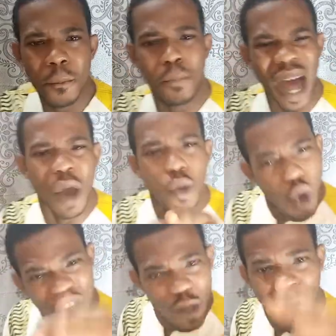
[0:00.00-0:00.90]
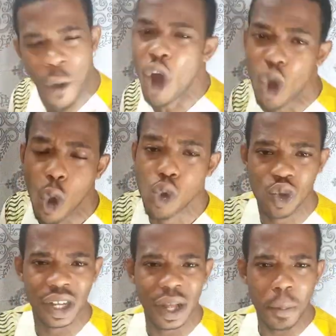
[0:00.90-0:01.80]
by who you
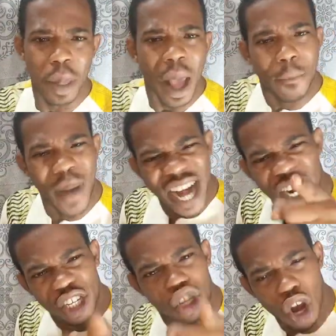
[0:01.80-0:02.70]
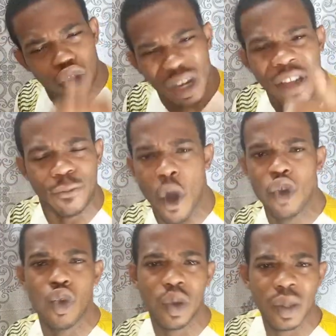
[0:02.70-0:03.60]
follow, by the doctrine you
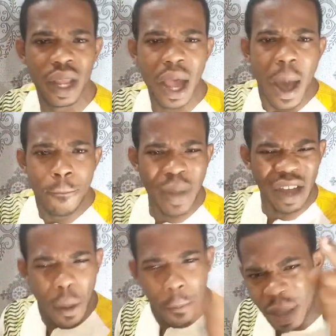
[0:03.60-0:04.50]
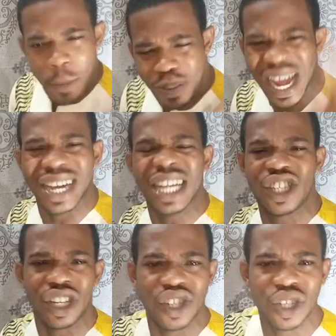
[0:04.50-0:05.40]
follow, by your
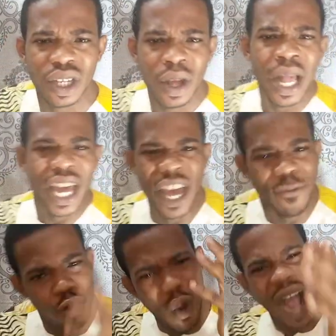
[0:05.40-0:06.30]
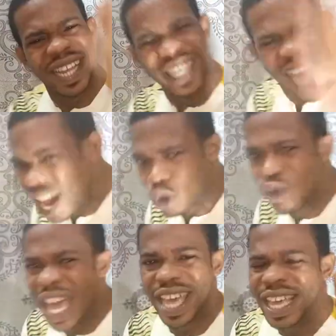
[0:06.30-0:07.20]
preparations. If you are here
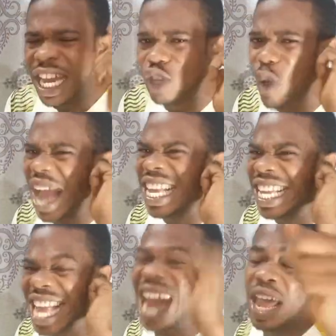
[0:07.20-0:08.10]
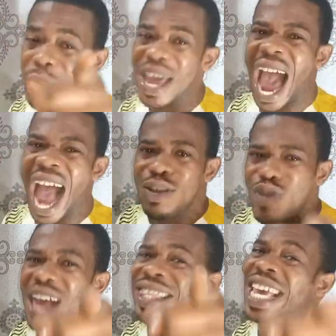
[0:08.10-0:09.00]
today, you are hearing me,
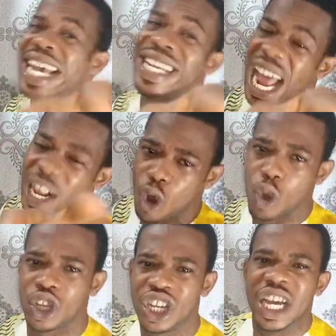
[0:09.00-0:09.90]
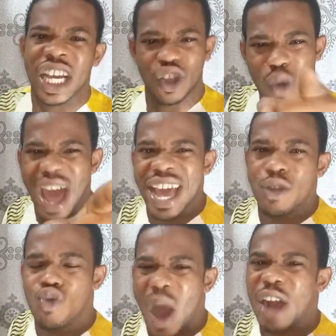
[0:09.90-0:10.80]
and you are seeing that church, you
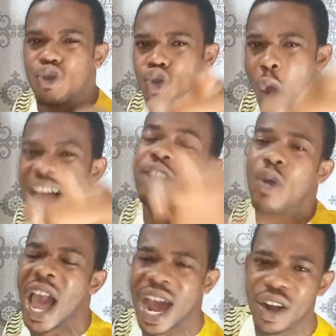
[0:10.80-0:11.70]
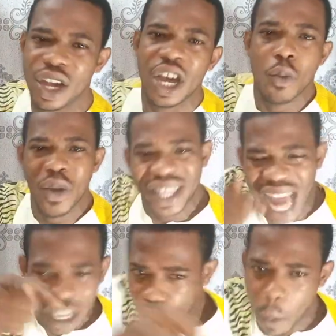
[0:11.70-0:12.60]
are going to hell
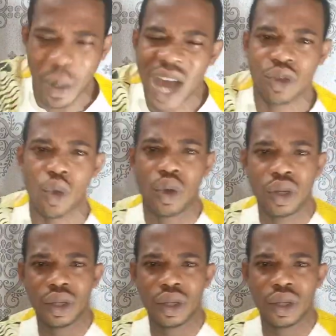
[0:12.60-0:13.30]
without your pastor.